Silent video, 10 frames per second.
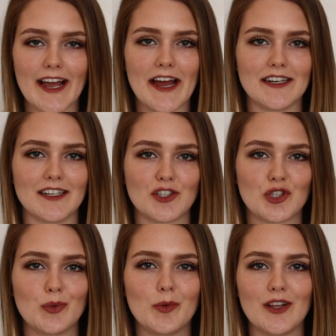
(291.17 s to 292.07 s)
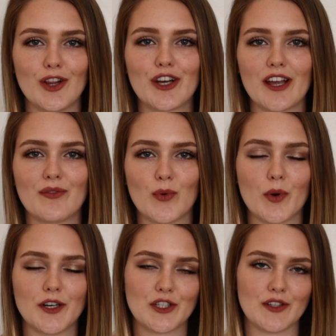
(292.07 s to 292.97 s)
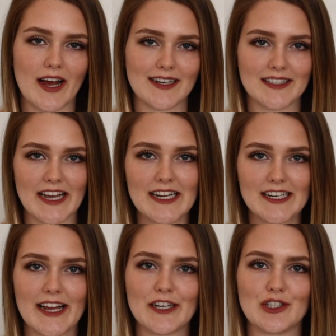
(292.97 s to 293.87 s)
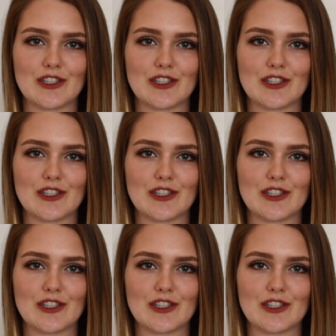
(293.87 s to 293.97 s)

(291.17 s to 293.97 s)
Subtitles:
and to be looking forward to that date and